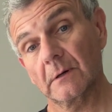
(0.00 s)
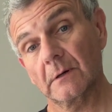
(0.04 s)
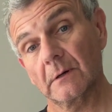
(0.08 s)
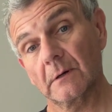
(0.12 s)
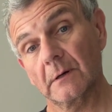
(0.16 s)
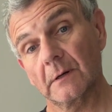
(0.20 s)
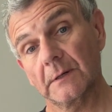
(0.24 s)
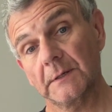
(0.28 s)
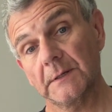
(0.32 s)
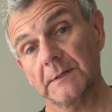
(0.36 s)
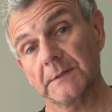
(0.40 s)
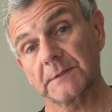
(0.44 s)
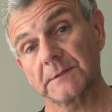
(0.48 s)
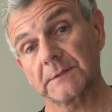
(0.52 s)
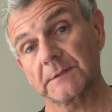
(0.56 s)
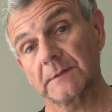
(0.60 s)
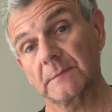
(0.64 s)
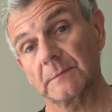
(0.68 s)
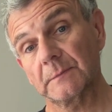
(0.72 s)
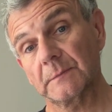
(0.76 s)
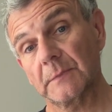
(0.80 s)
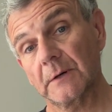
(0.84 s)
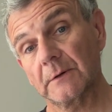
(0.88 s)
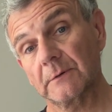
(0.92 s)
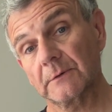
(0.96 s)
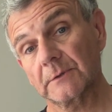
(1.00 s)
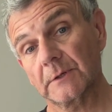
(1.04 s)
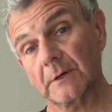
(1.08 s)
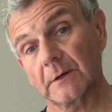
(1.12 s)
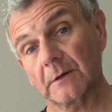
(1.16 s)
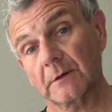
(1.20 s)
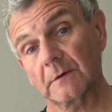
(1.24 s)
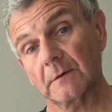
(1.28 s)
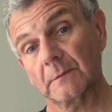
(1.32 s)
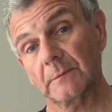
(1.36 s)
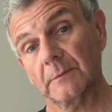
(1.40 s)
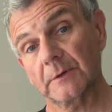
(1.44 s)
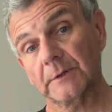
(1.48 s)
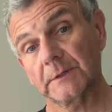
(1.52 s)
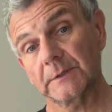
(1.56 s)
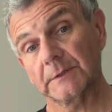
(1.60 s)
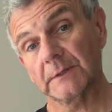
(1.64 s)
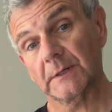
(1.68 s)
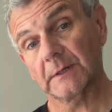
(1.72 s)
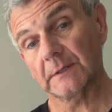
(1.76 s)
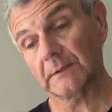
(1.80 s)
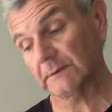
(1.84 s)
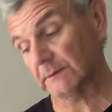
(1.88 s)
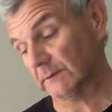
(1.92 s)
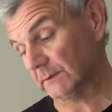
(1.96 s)
an instant poke check or a body
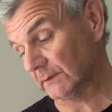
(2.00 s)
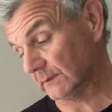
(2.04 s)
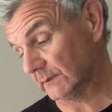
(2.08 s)
check. So you